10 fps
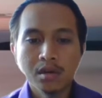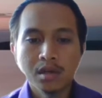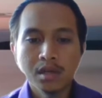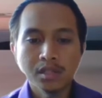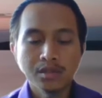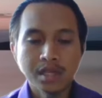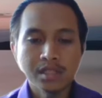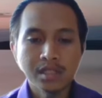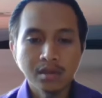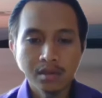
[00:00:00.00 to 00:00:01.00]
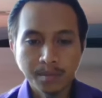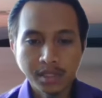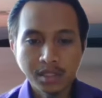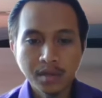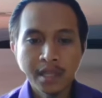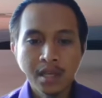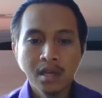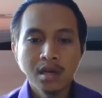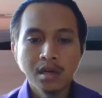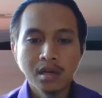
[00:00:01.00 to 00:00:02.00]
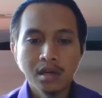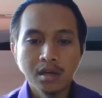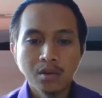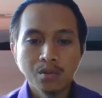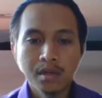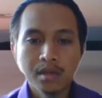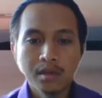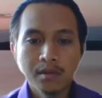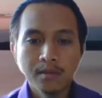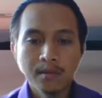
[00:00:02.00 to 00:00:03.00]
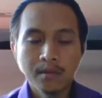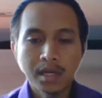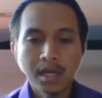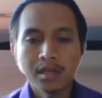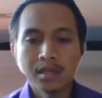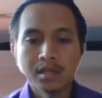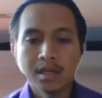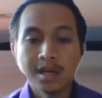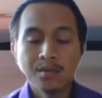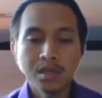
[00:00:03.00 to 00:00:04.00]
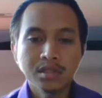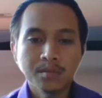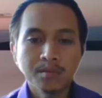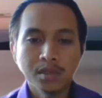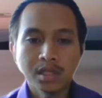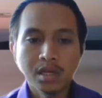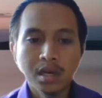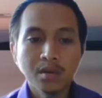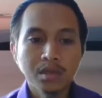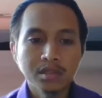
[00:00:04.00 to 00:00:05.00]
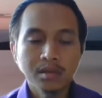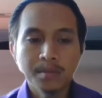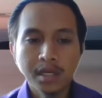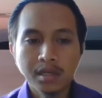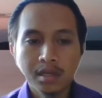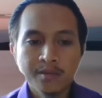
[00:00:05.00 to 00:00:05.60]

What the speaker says: as you can see on the picture, we cut the unwanted part,